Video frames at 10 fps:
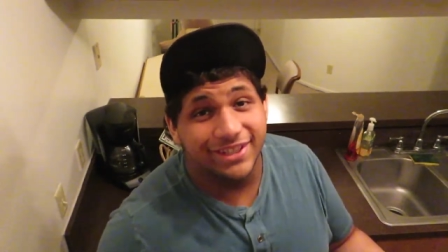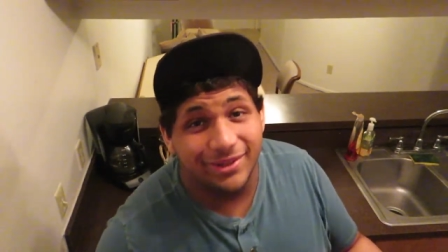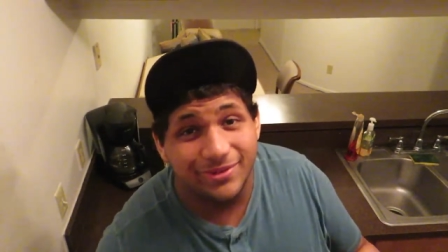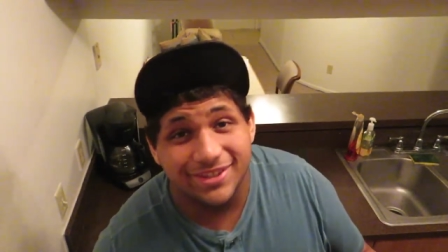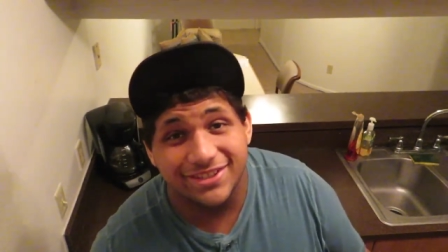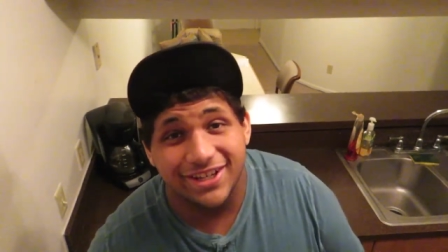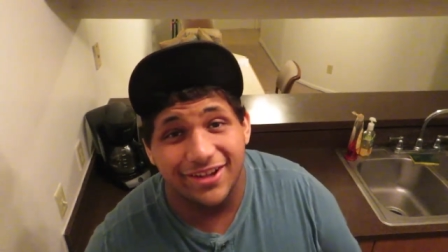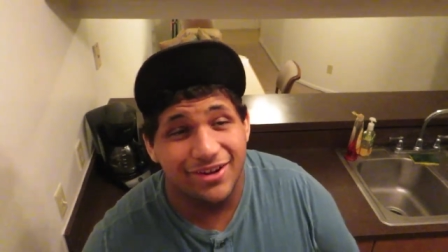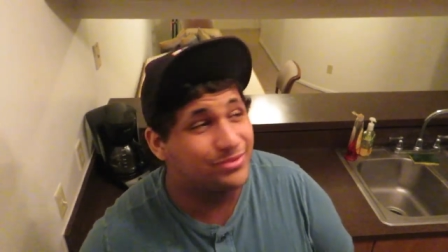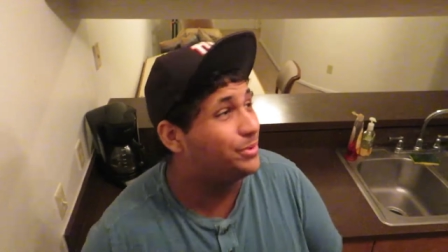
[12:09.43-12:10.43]
done with the
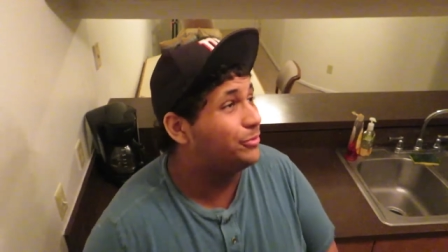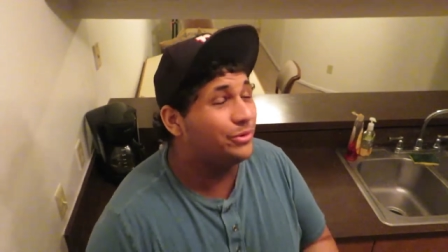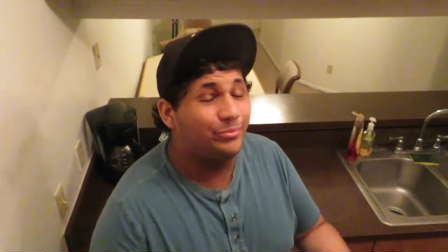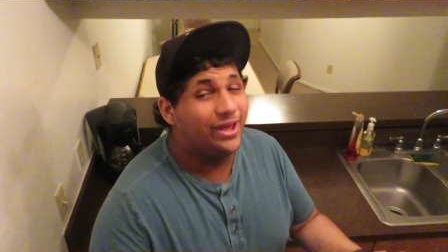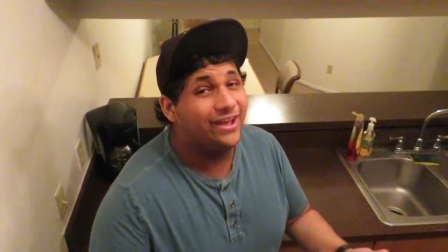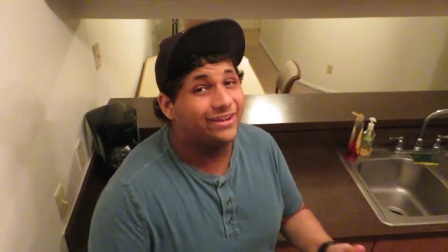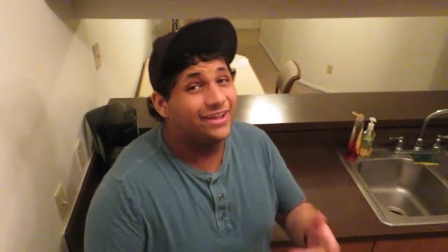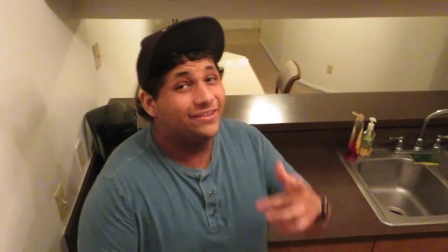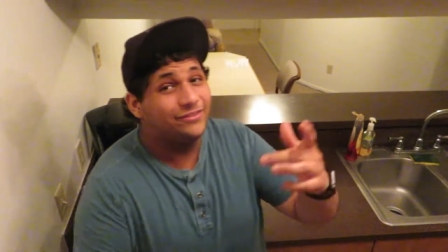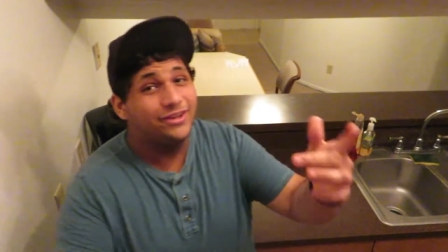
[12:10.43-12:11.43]
shout outs, but we're back.
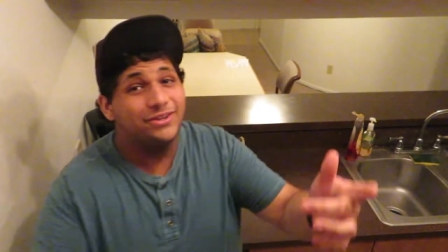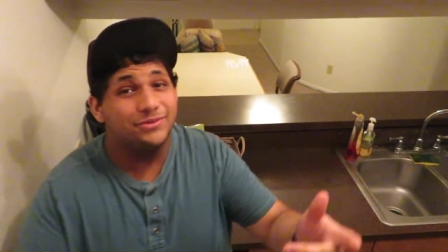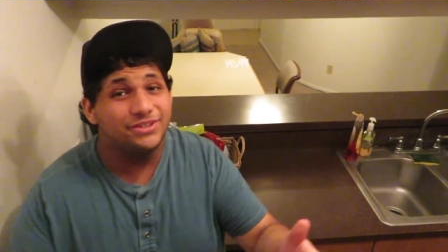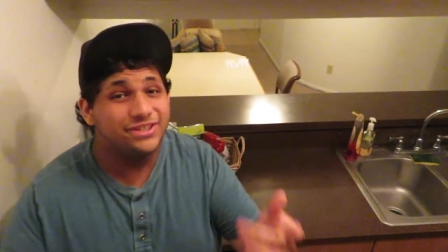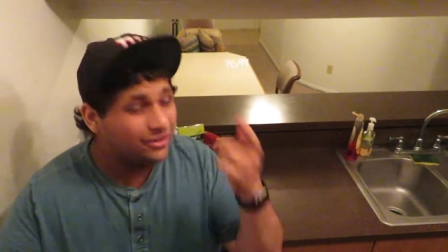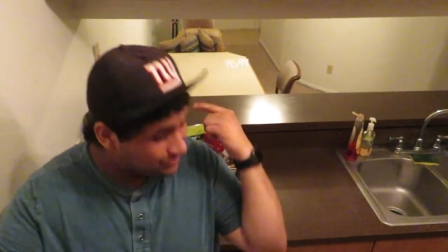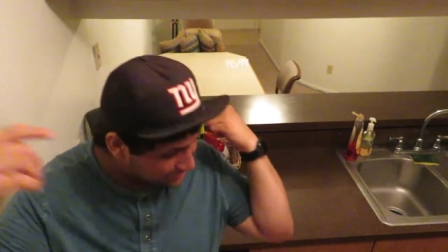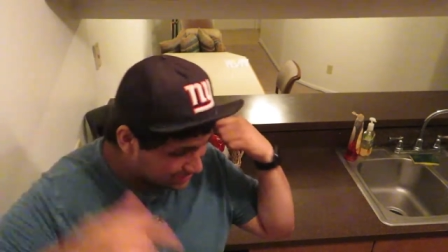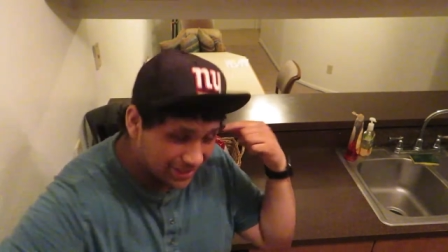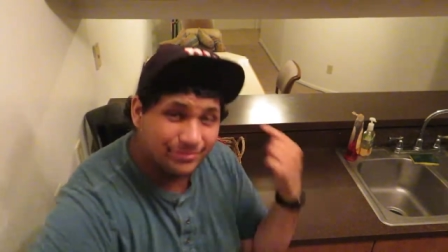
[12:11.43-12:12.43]
If you guys want a shout out,
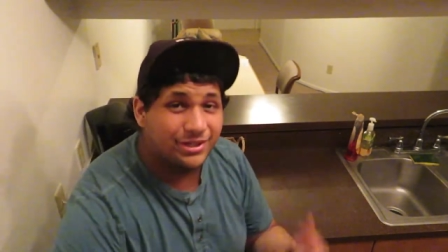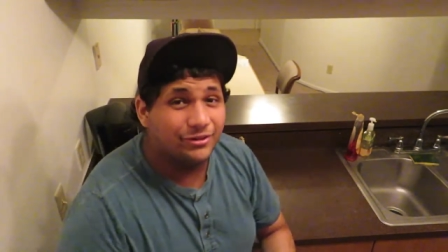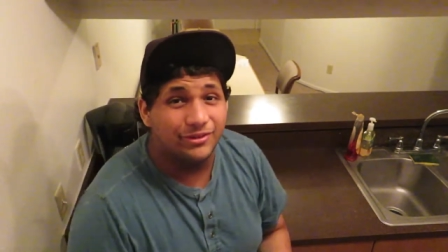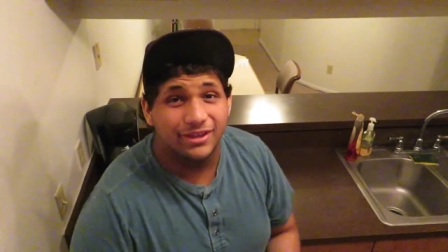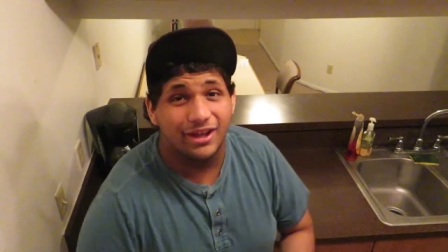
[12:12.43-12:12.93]
just let me know in the